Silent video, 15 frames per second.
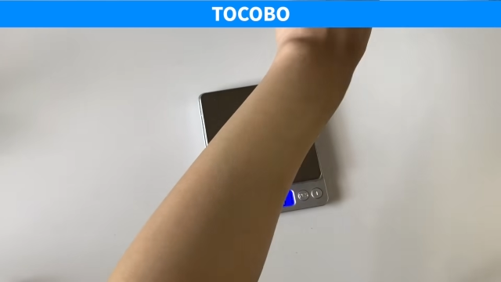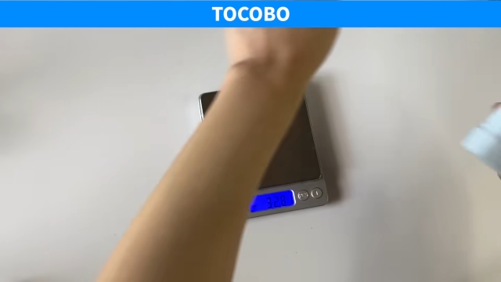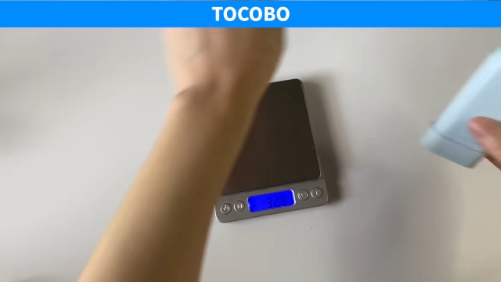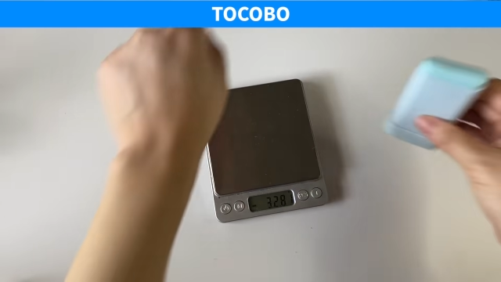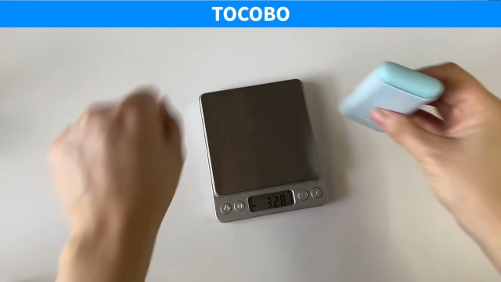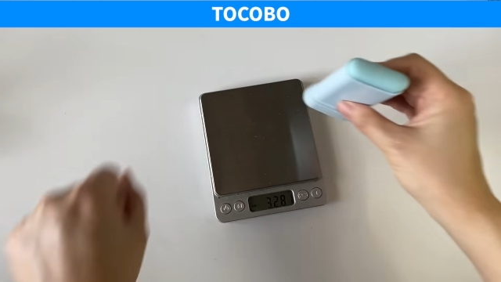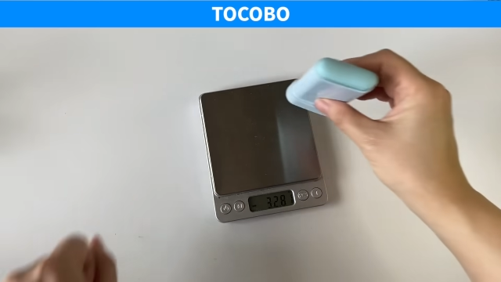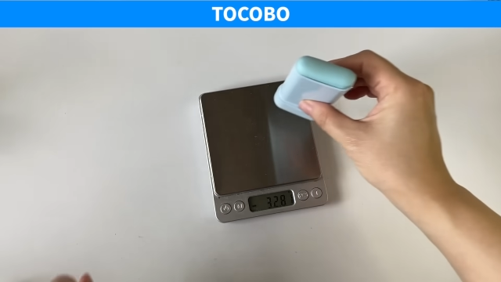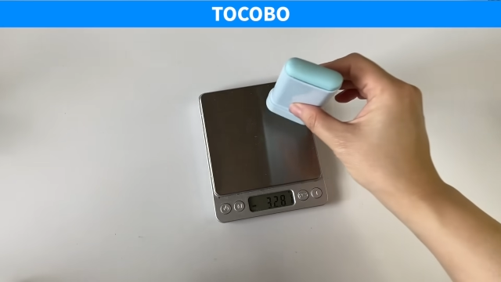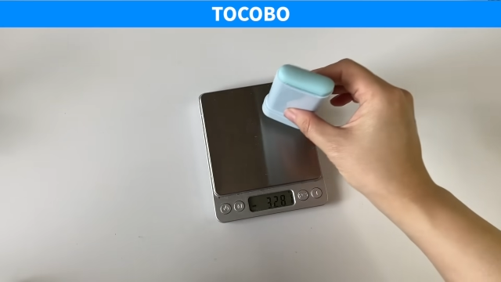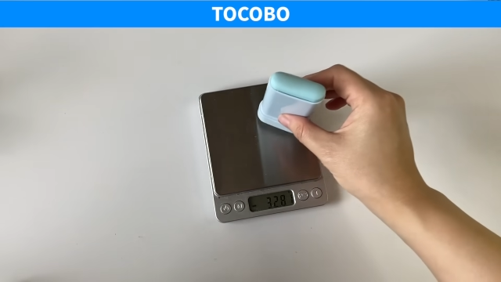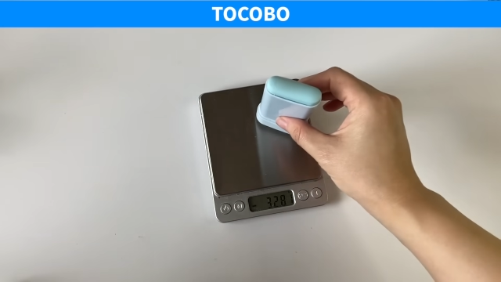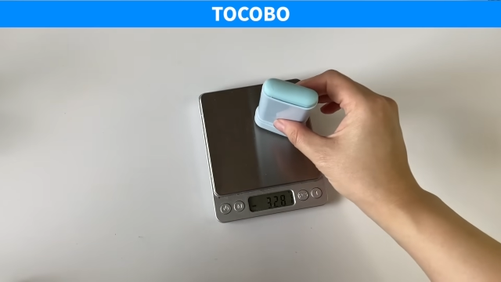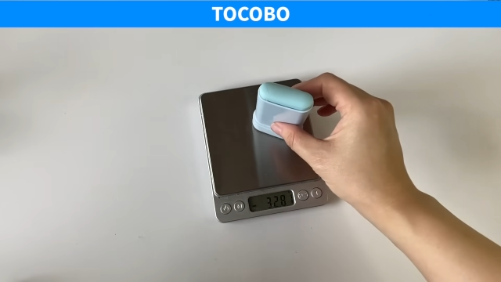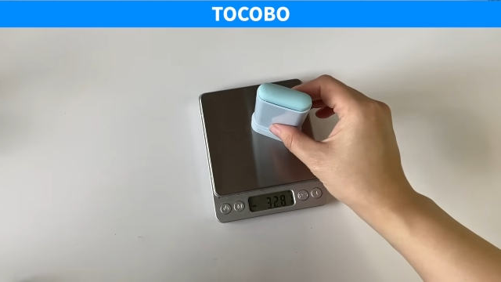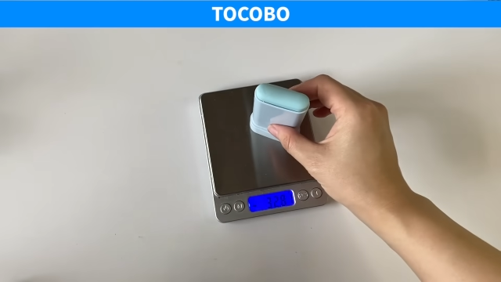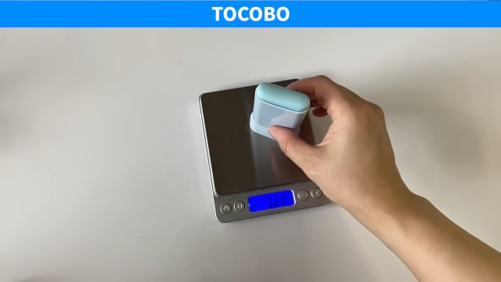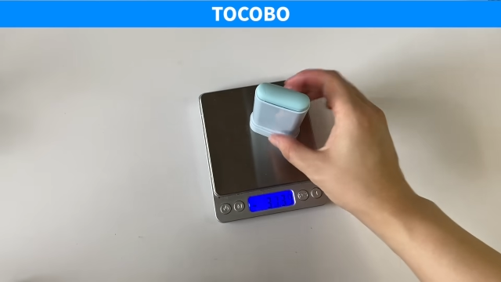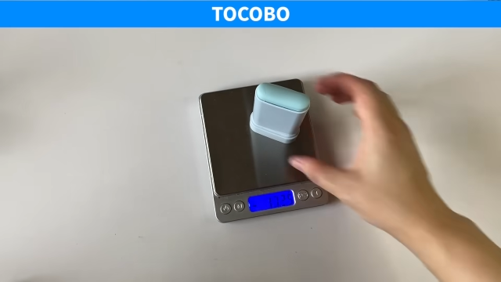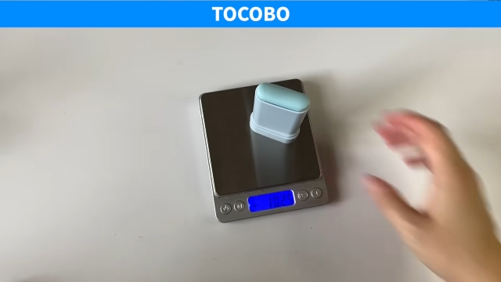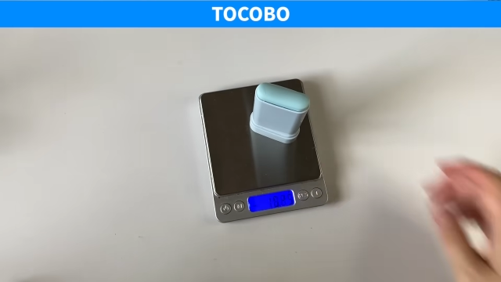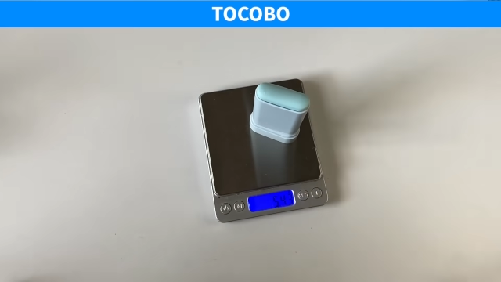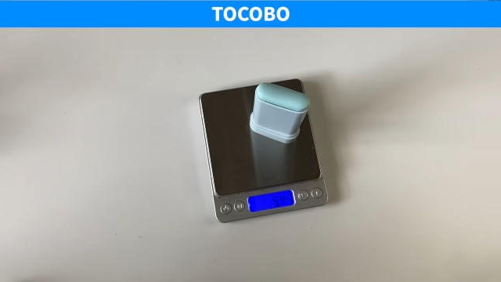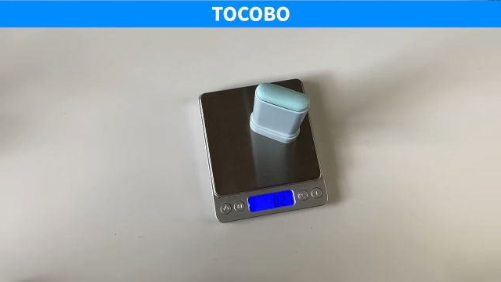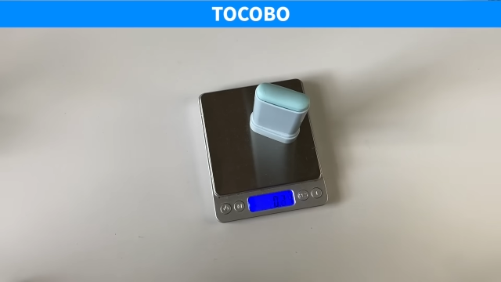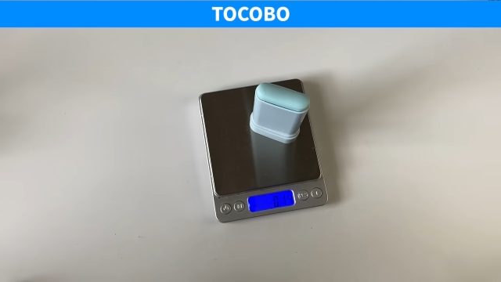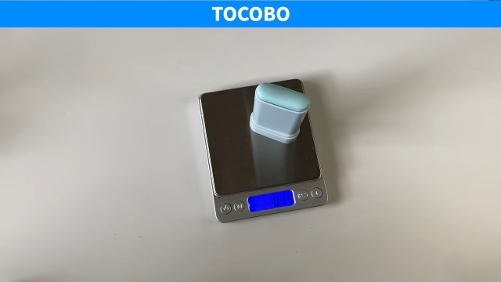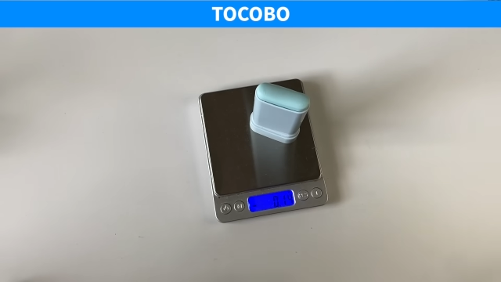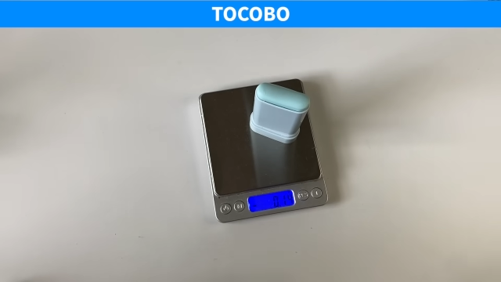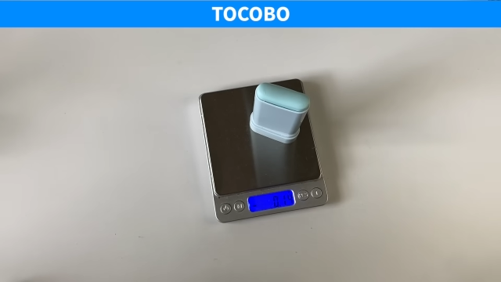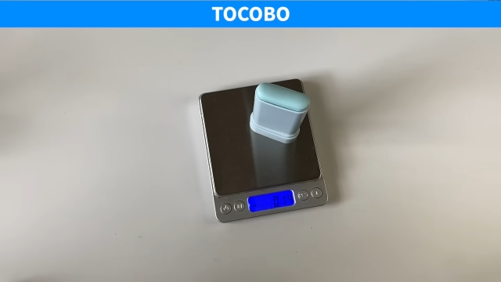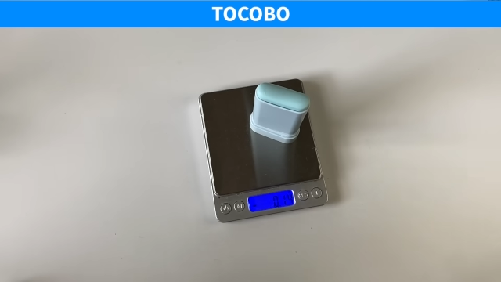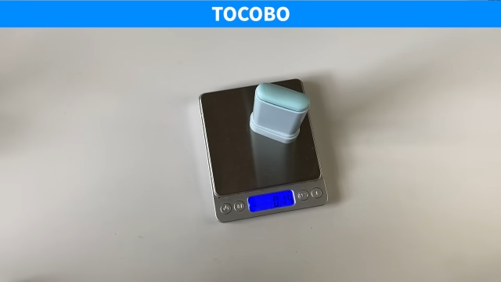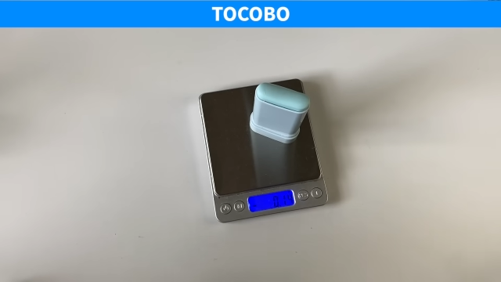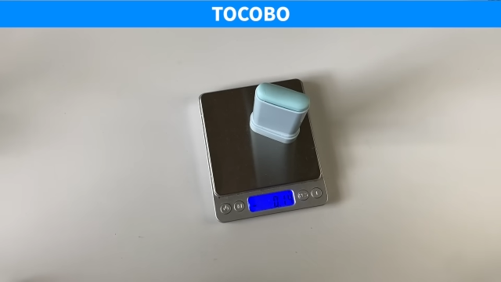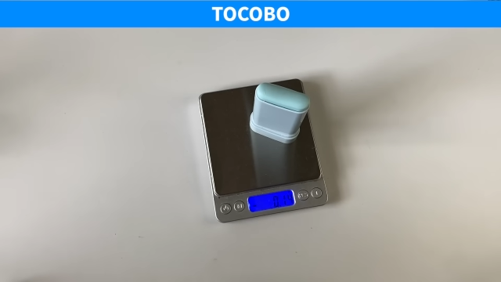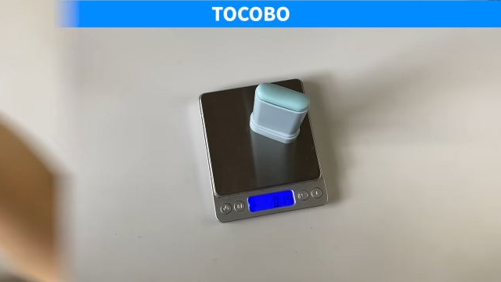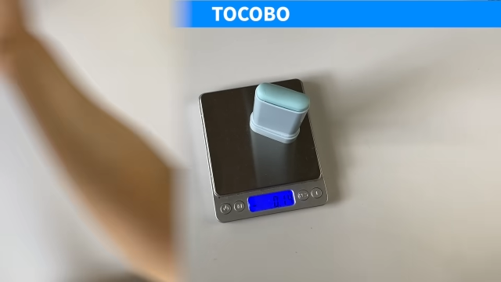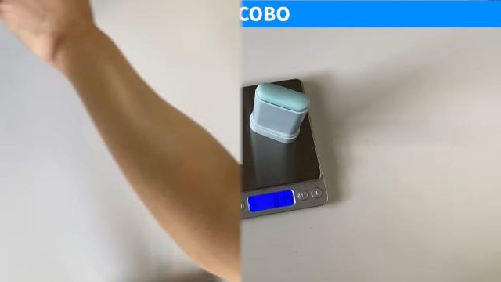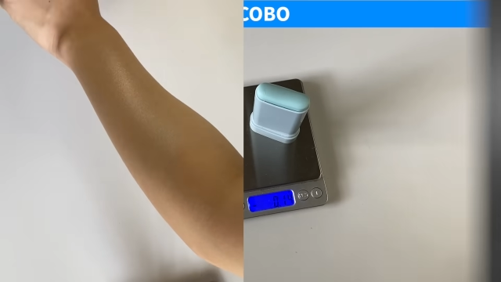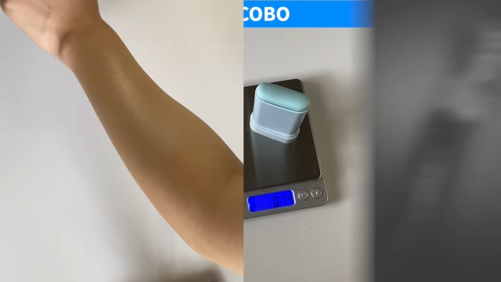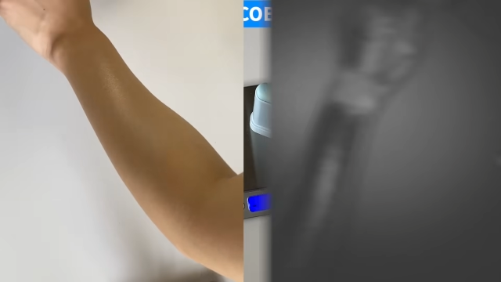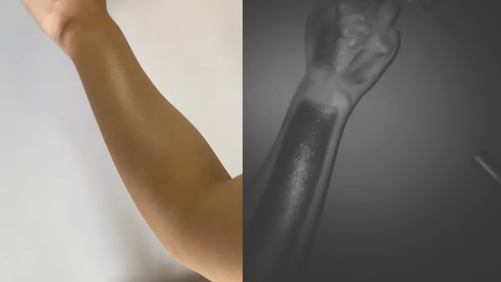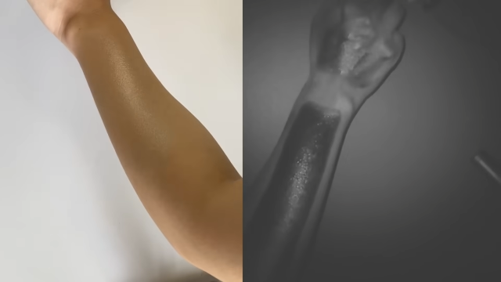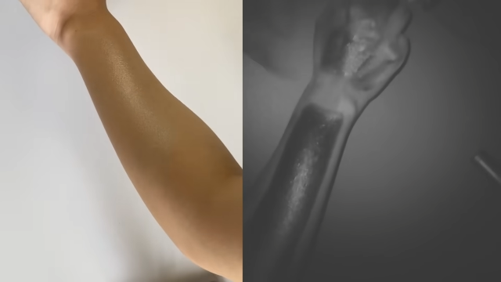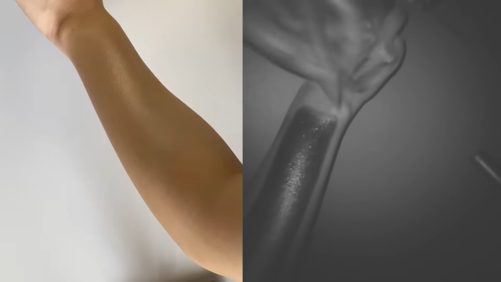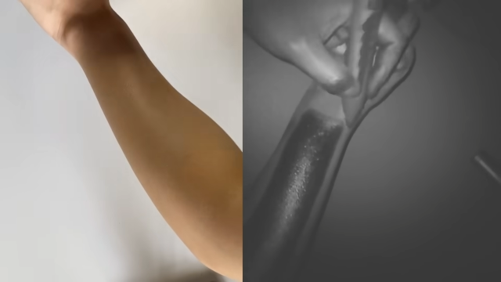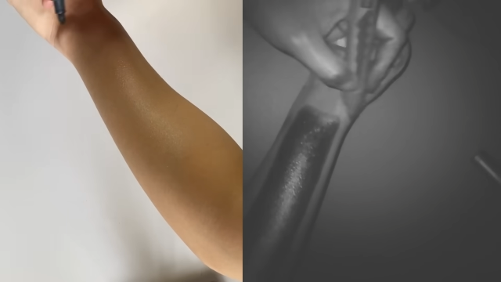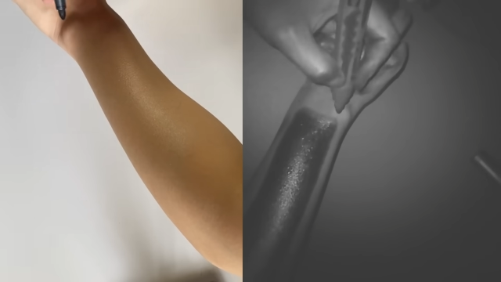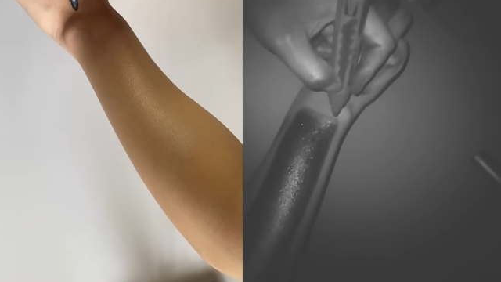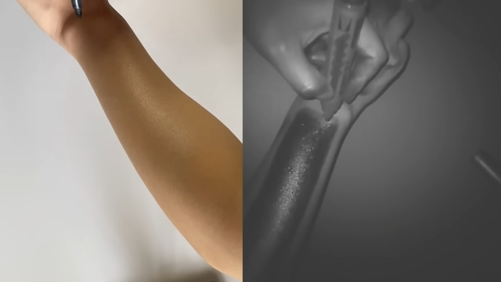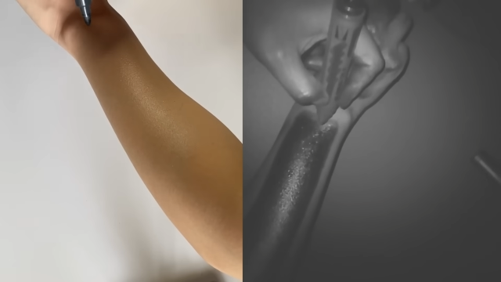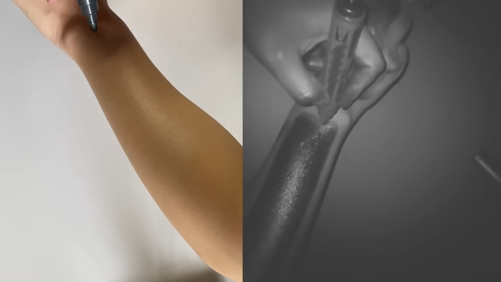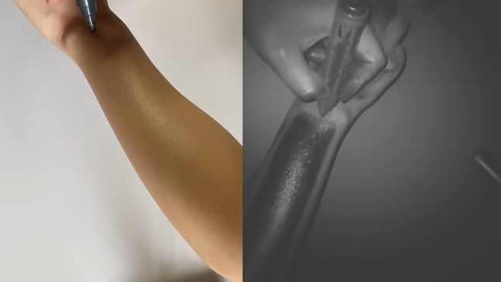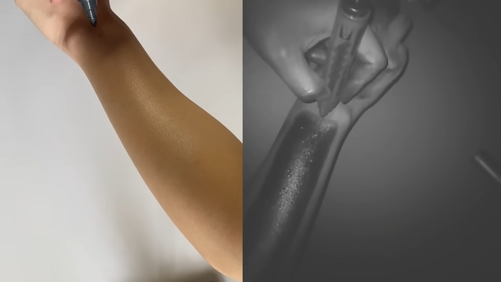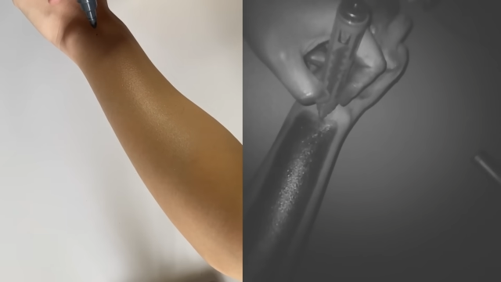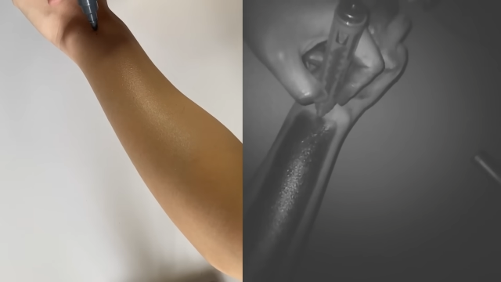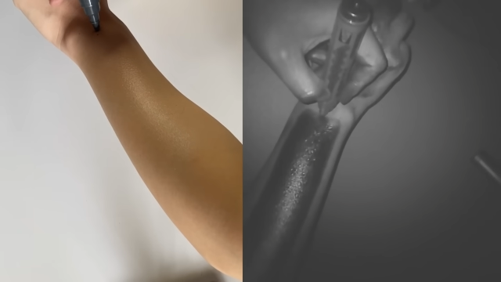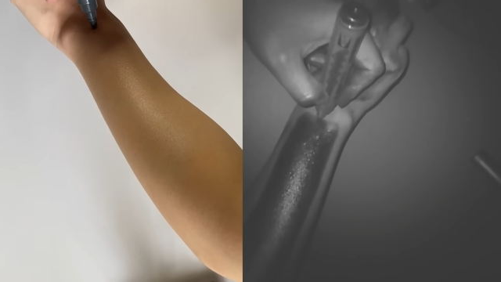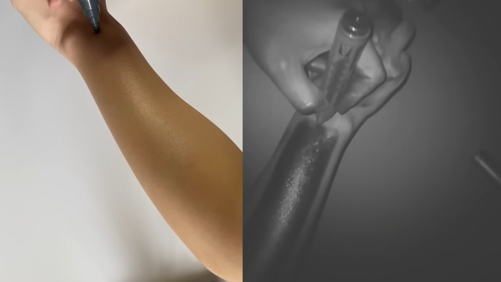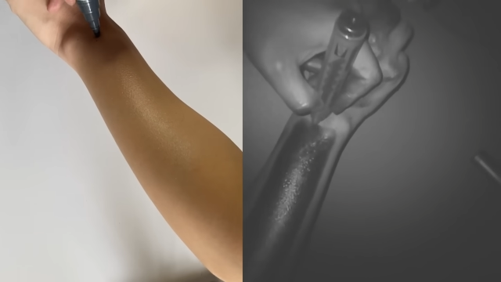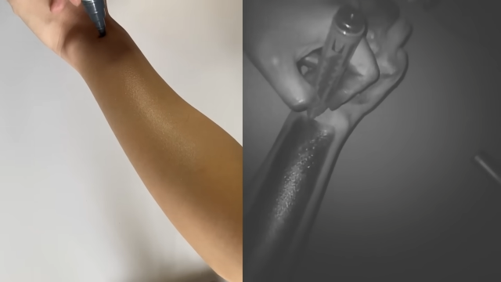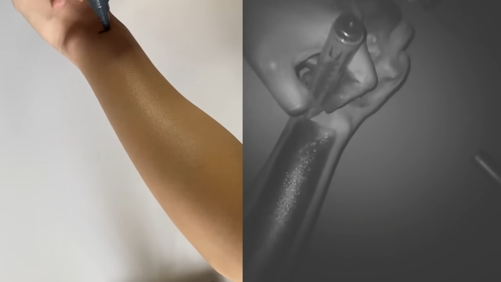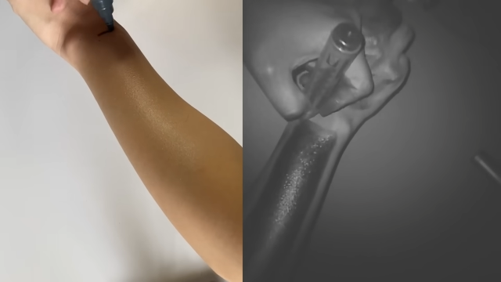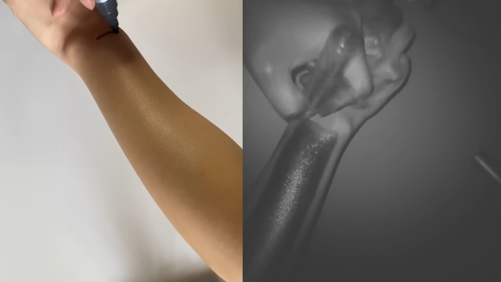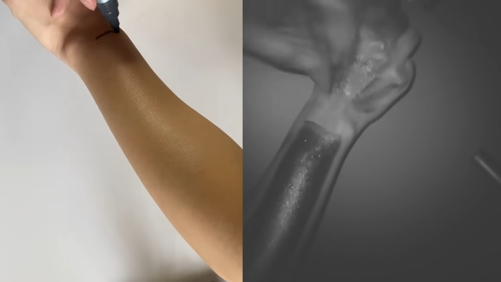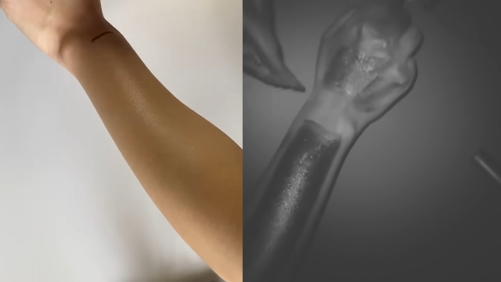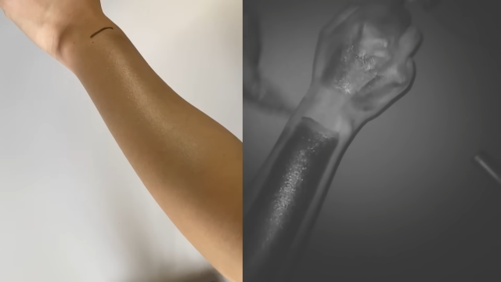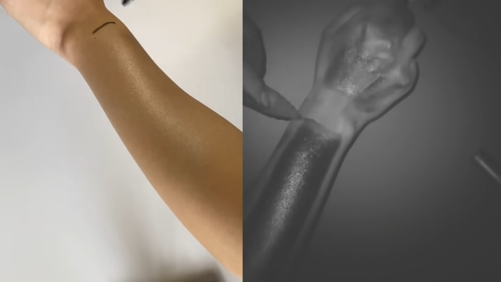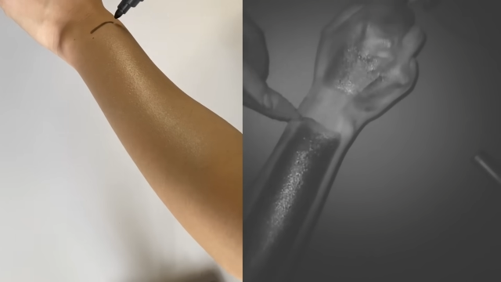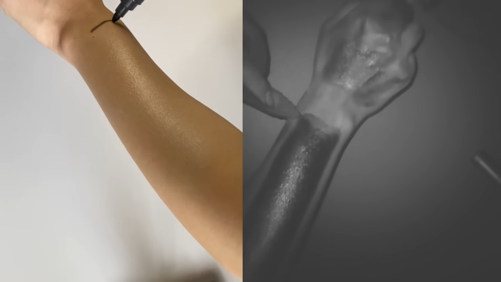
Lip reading: (no speaker visible)